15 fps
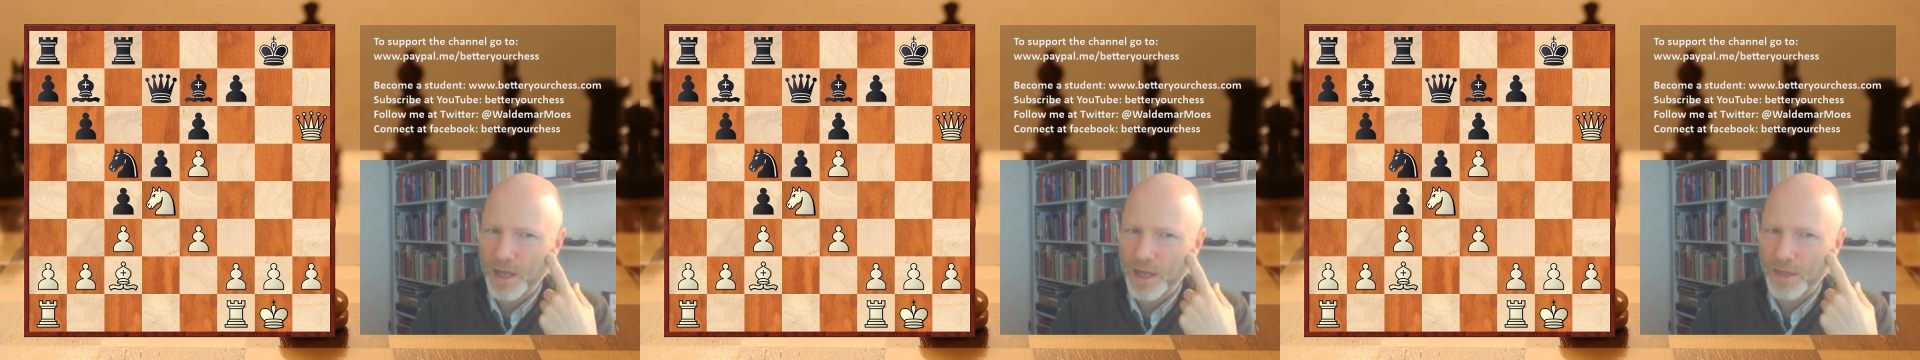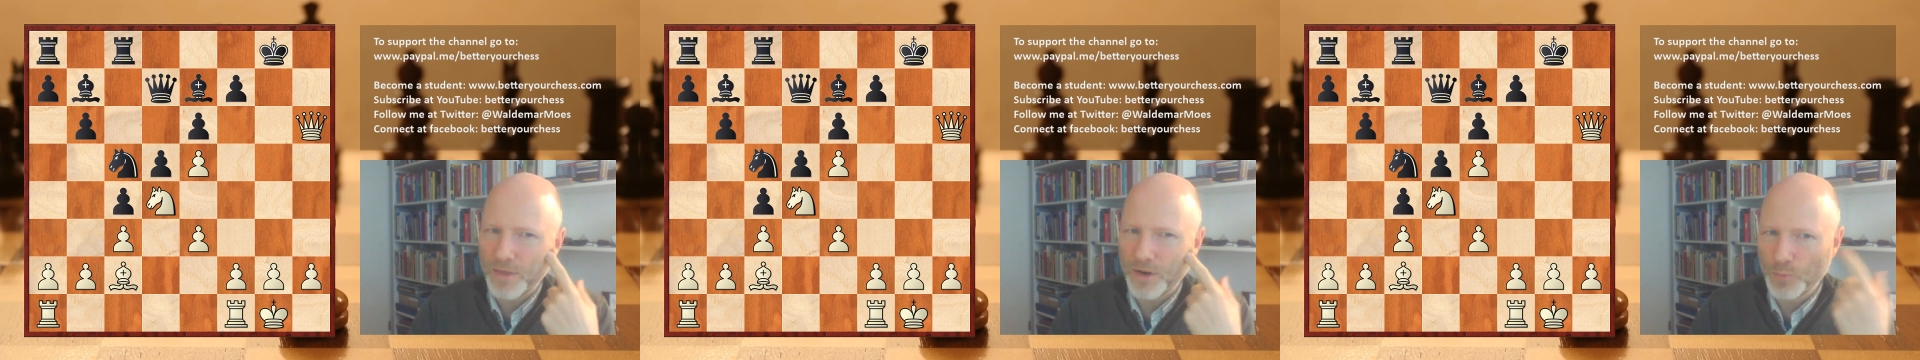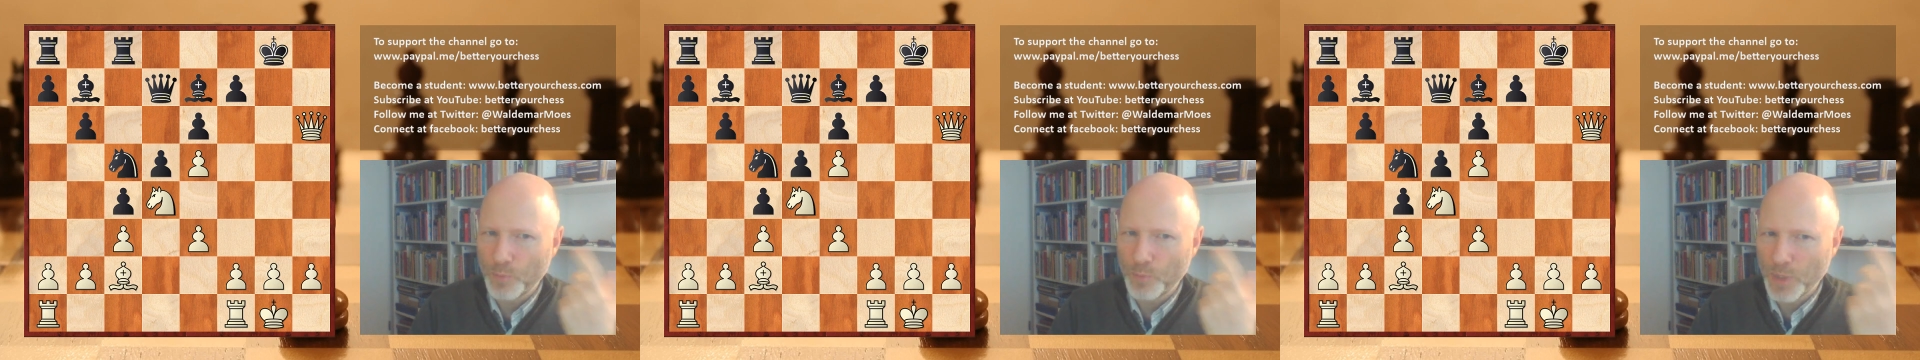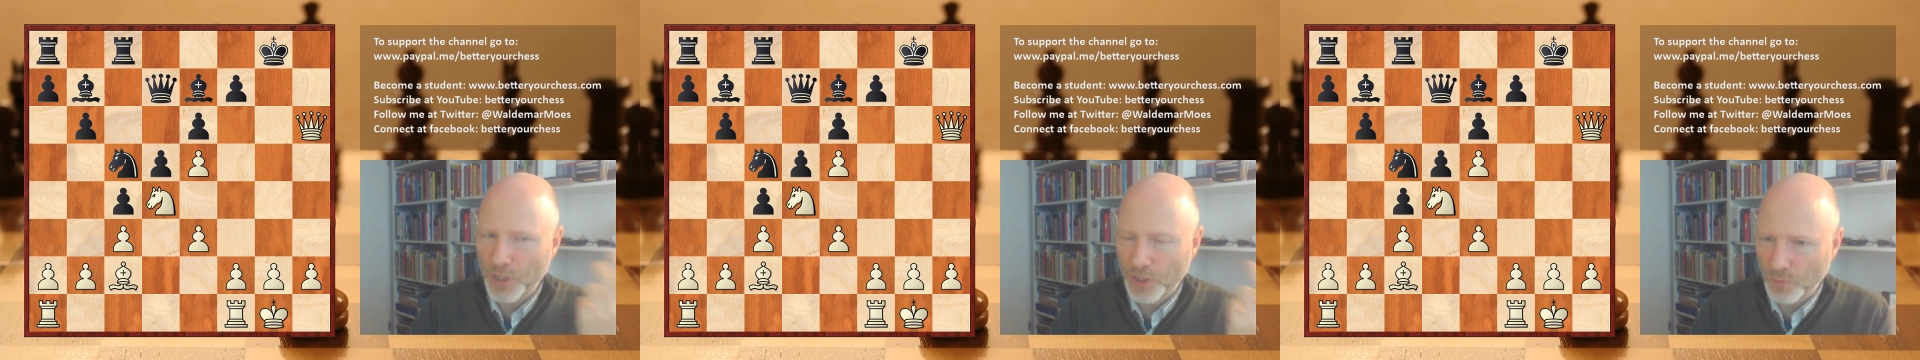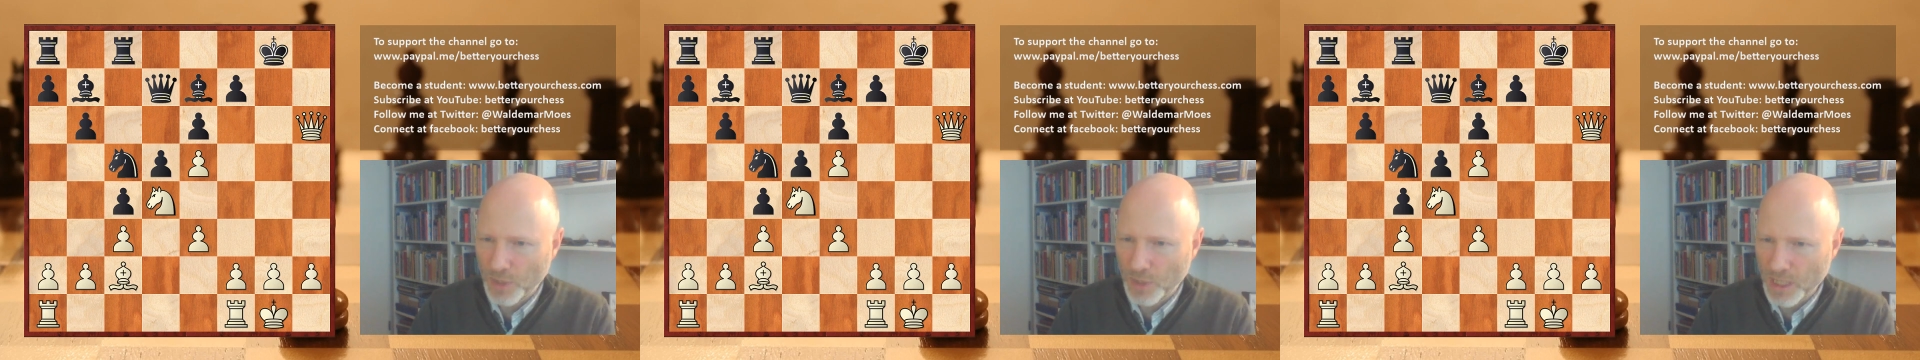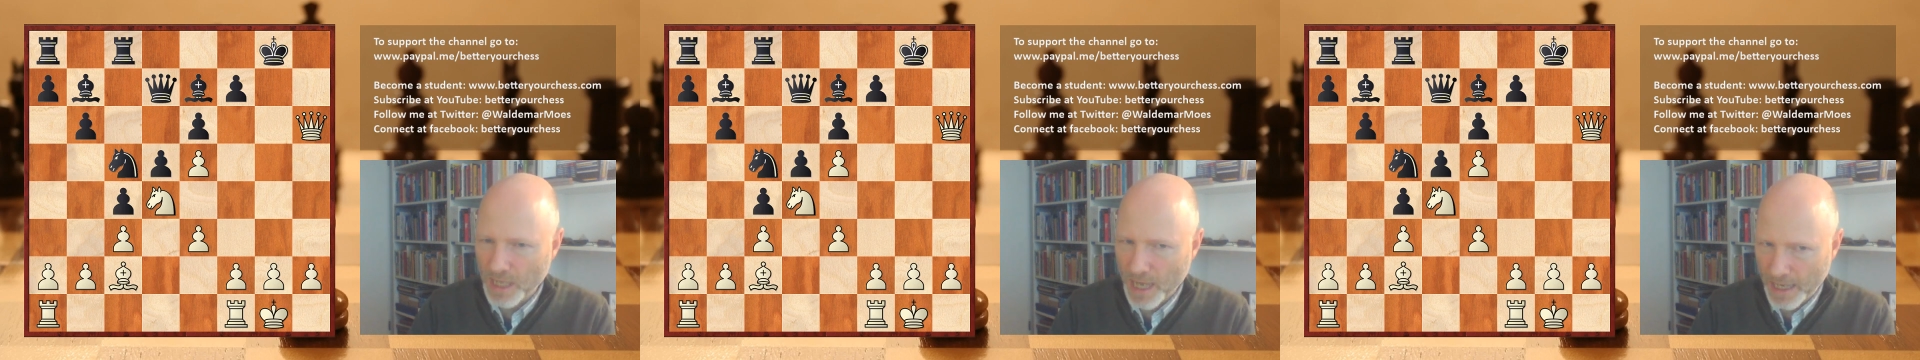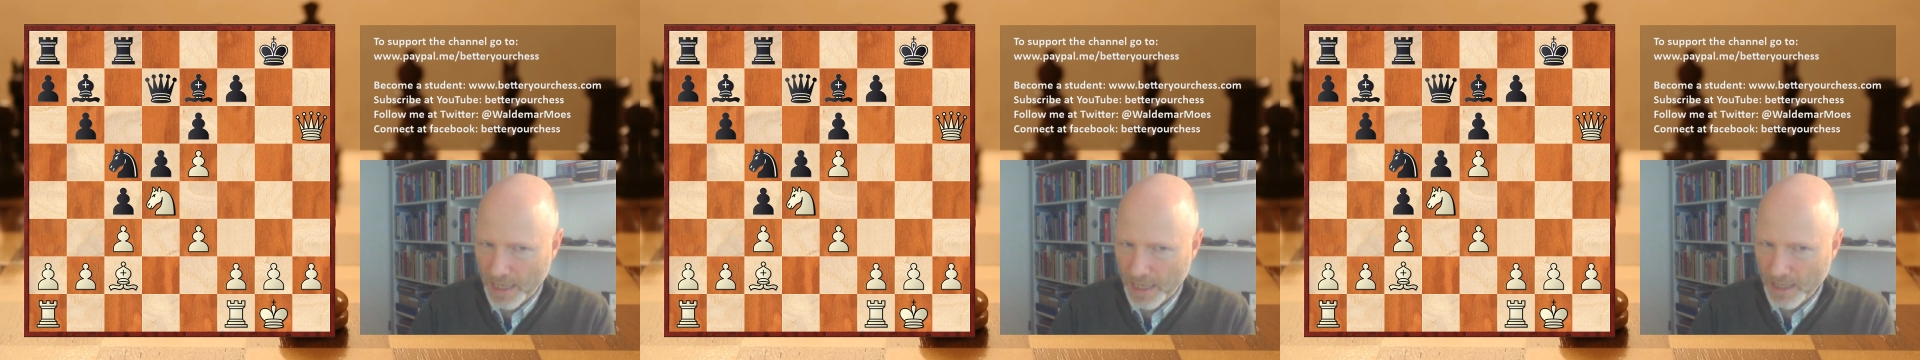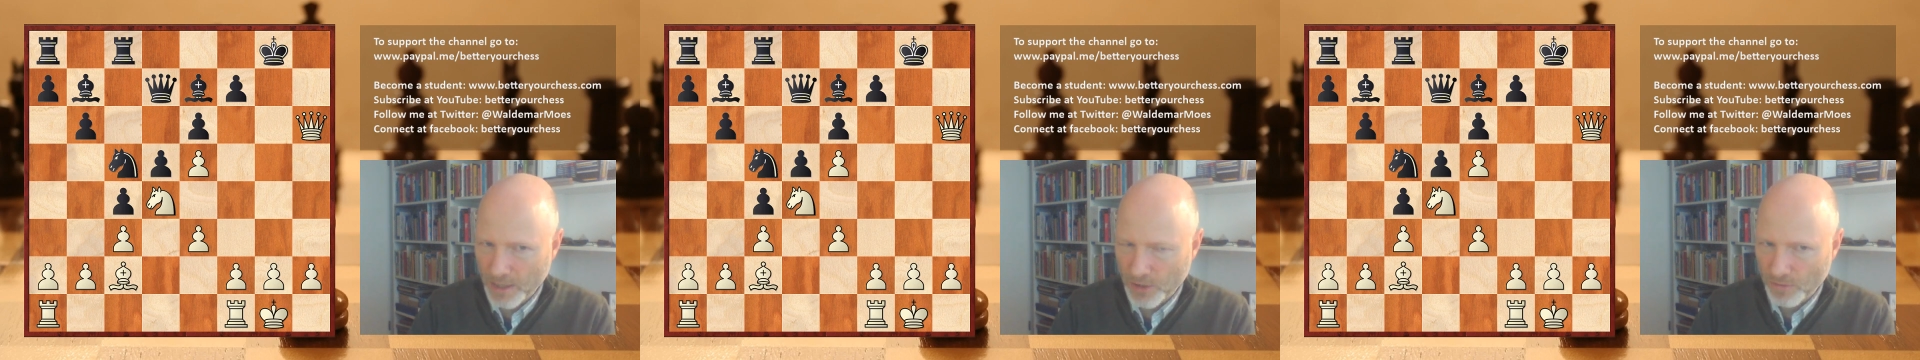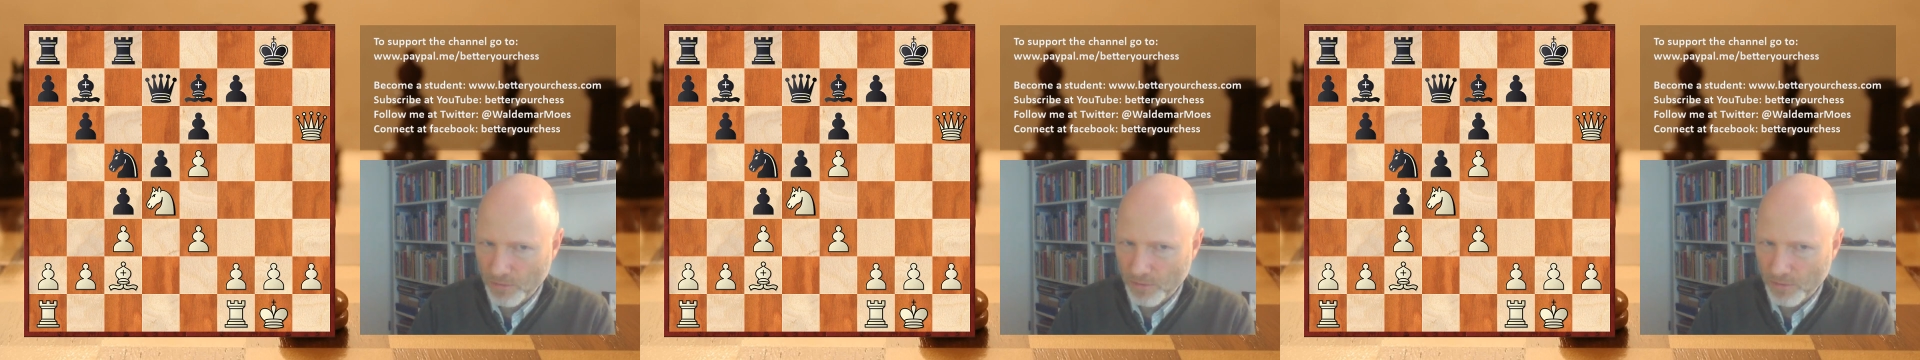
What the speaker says: There's bishop d8,